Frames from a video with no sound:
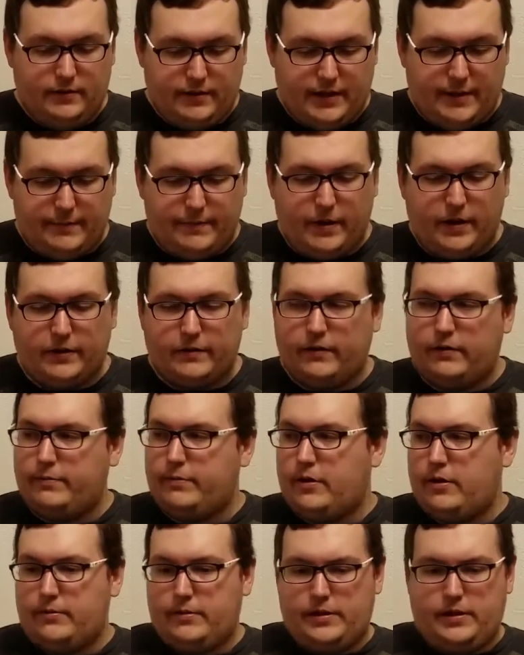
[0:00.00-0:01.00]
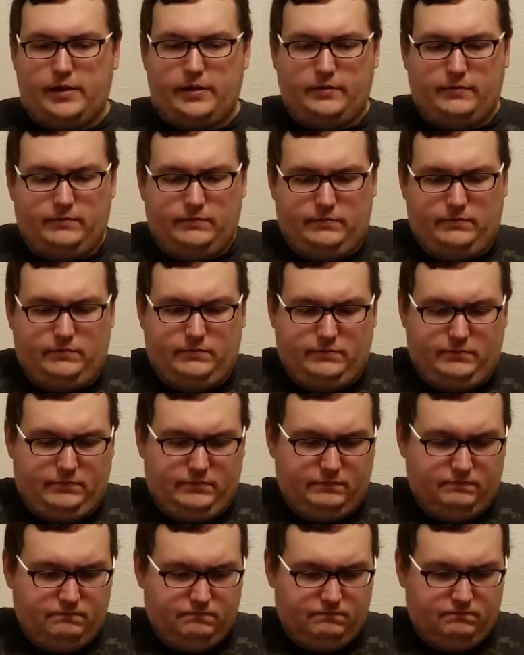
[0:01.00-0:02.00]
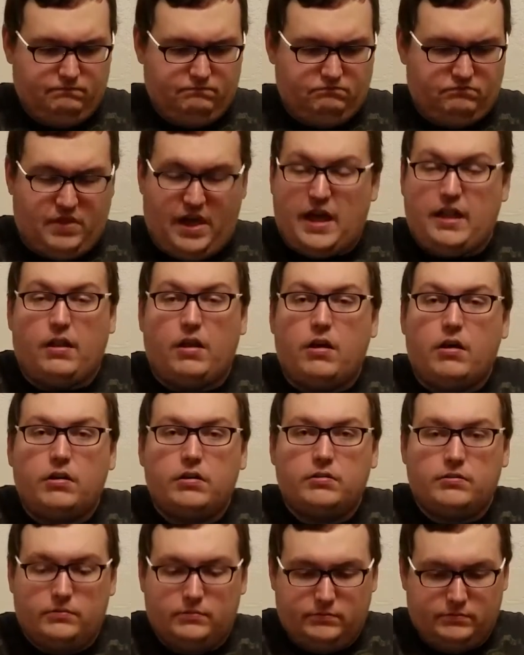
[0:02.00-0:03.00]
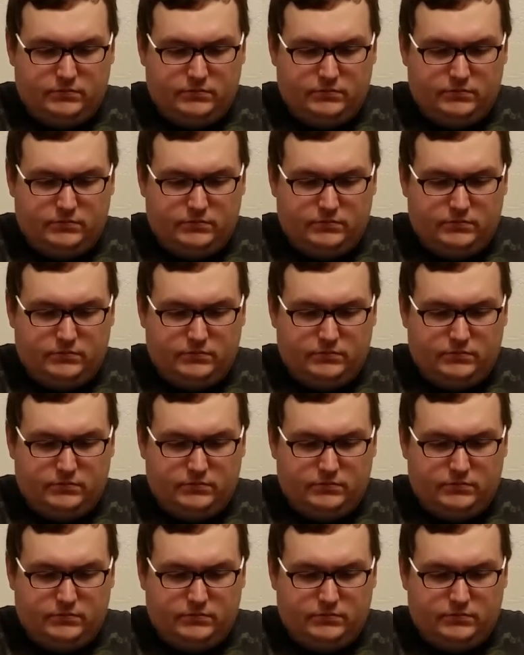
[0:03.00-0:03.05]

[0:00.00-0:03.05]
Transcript: that box is probably that long.